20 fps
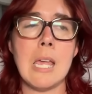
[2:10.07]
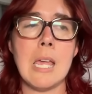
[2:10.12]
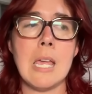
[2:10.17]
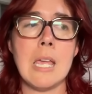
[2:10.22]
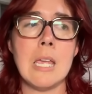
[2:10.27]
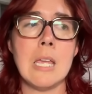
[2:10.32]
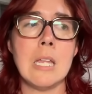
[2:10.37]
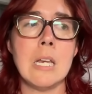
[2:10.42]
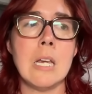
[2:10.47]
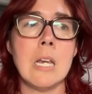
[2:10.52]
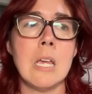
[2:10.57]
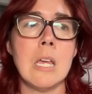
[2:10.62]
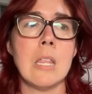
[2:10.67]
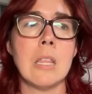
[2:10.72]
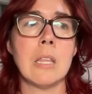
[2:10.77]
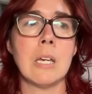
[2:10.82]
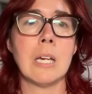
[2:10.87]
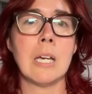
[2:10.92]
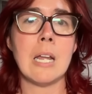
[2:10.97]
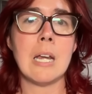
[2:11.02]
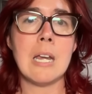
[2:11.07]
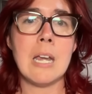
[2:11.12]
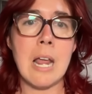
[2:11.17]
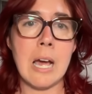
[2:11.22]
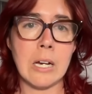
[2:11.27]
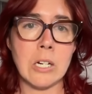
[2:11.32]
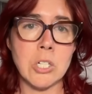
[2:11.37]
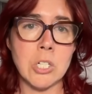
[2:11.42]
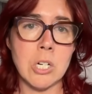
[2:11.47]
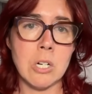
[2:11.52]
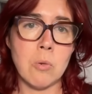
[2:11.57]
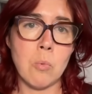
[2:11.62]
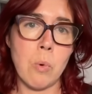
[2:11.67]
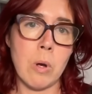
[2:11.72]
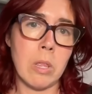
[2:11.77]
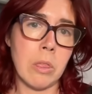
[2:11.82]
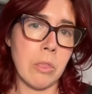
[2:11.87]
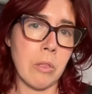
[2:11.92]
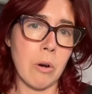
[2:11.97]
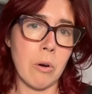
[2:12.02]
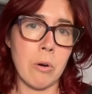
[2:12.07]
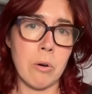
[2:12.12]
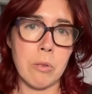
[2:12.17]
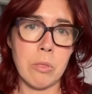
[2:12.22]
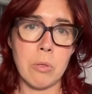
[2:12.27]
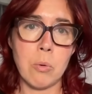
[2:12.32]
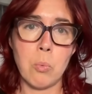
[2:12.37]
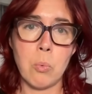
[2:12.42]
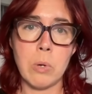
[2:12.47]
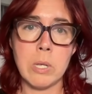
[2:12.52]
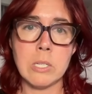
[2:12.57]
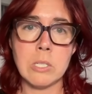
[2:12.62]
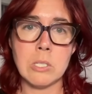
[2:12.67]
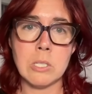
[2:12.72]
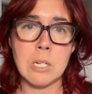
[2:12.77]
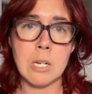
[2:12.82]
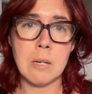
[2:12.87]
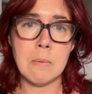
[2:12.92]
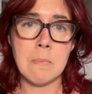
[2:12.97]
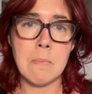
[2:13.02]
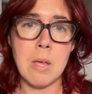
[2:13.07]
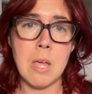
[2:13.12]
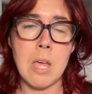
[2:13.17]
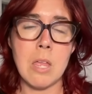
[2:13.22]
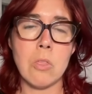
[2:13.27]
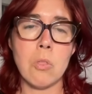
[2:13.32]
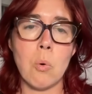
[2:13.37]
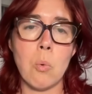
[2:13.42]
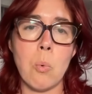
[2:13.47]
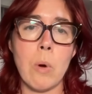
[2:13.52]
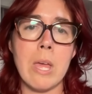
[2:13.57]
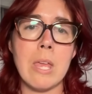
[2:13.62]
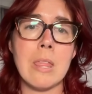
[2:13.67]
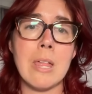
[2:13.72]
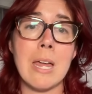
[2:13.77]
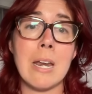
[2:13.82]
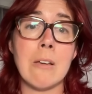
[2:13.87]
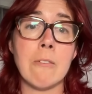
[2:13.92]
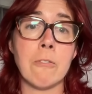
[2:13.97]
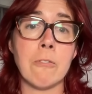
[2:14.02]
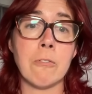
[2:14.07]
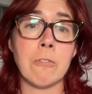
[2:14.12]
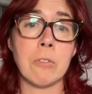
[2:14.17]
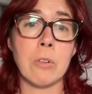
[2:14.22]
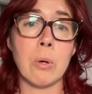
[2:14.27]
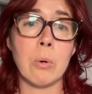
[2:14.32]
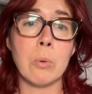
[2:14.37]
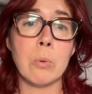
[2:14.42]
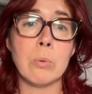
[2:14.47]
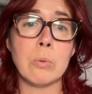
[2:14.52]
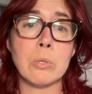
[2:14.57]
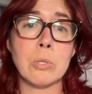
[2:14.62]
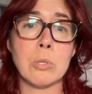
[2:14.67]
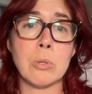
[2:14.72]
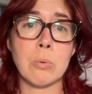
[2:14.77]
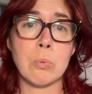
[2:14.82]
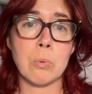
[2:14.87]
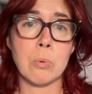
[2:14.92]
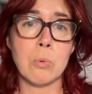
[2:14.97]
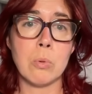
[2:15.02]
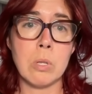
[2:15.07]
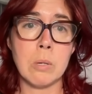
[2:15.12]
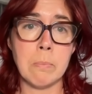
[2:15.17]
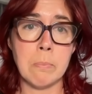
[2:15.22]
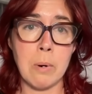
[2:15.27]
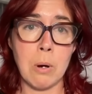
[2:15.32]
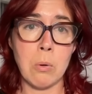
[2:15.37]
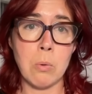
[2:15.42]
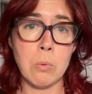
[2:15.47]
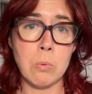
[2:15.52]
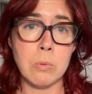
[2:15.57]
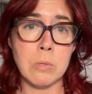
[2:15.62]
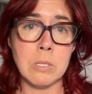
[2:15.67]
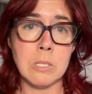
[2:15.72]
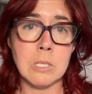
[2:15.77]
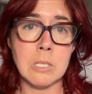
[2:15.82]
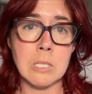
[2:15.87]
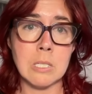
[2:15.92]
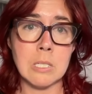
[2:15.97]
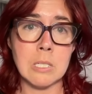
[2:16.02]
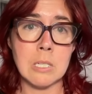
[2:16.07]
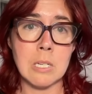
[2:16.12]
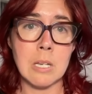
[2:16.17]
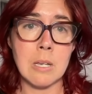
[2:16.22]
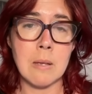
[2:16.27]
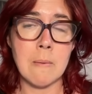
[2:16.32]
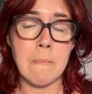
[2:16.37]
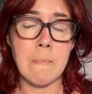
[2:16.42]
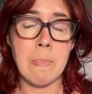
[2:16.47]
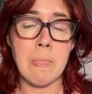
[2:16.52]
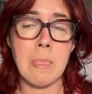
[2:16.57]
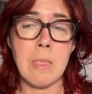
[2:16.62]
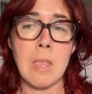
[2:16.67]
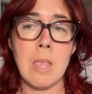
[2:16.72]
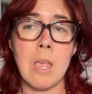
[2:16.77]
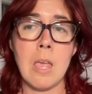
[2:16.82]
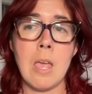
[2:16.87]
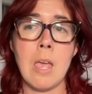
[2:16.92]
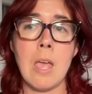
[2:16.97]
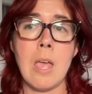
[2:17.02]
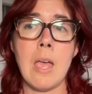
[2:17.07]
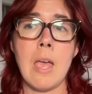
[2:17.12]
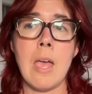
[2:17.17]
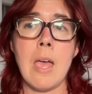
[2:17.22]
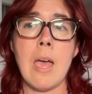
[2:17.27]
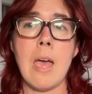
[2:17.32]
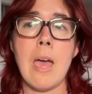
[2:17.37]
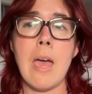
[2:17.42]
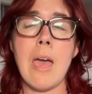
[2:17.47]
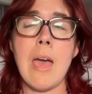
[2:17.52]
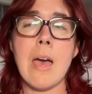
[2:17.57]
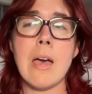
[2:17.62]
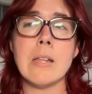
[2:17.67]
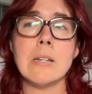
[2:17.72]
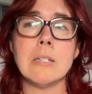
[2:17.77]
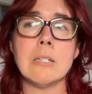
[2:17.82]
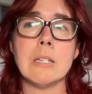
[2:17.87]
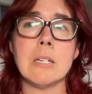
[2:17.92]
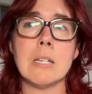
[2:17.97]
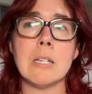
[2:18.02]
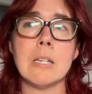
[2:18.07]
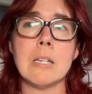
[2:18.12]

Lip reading: in the connection with earth wisdom and the way that it flows through the bones. And